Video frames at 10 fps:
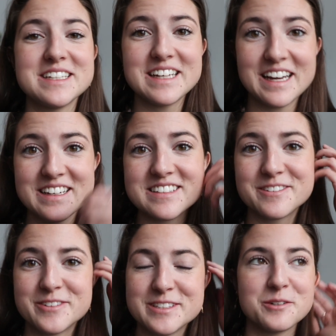it yet because I
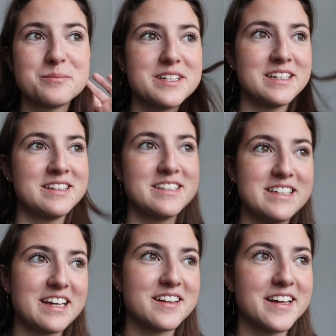wanted to open it in the
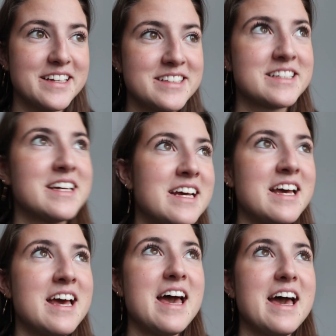daylight,
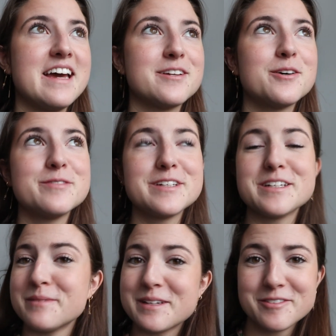and hopefully
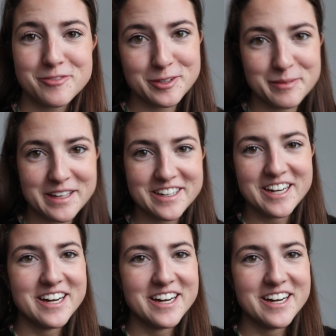it'll make me feel better.